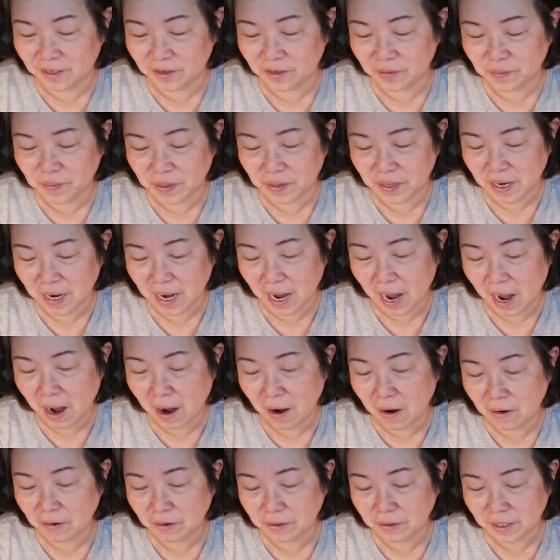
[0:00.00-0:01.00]
per
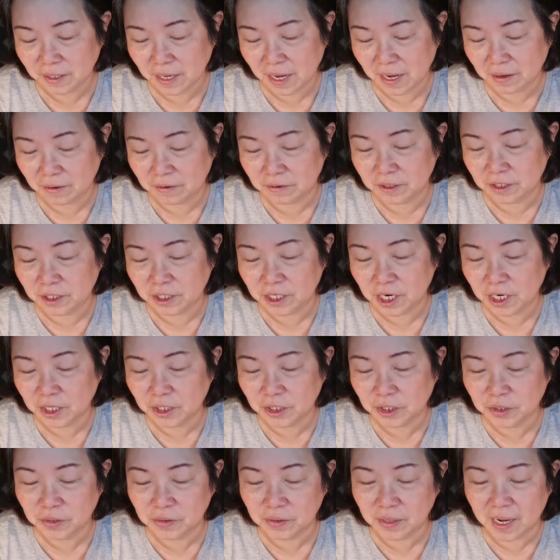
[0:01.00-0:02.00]
house I will
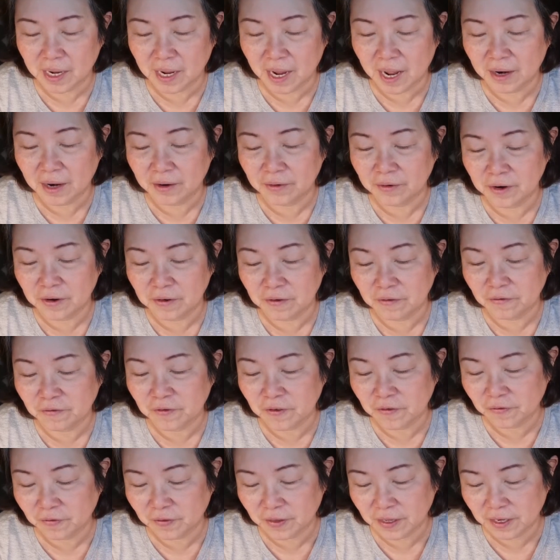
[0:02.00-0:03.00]
charge you like
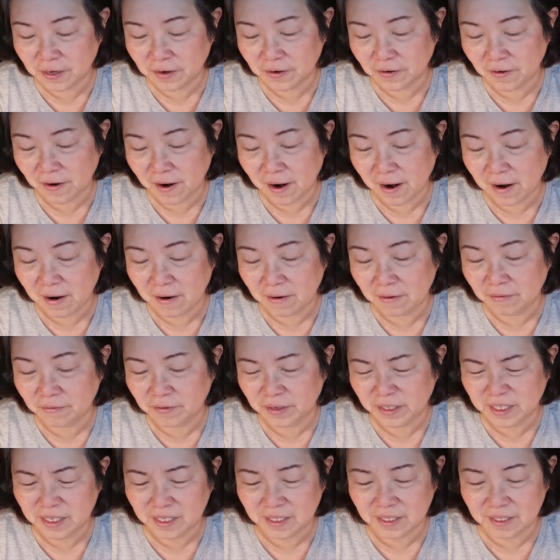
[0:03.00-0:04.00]
150 crown,
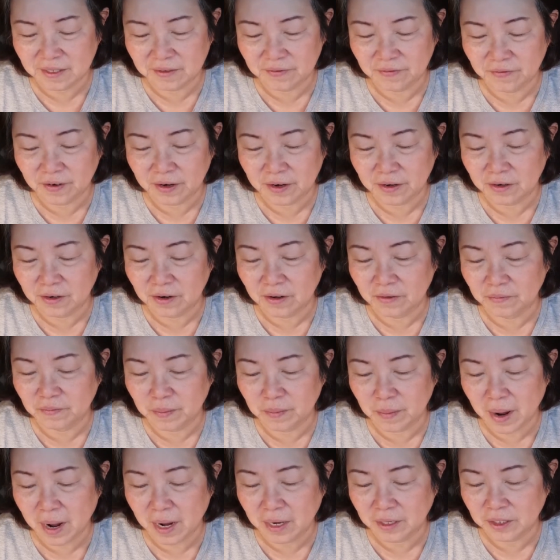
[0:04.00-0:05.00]
which is not
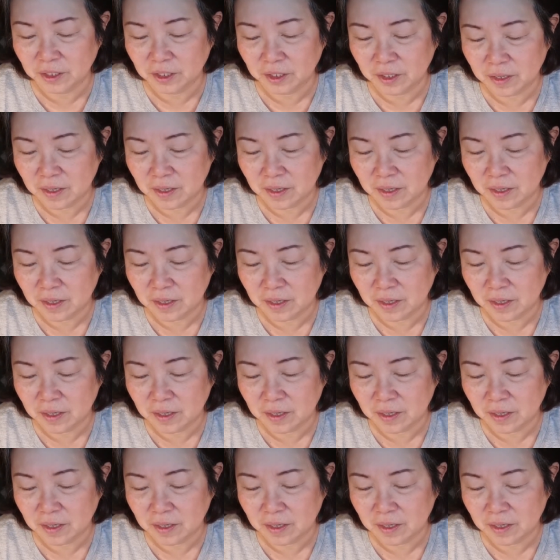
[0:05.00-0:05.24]
much.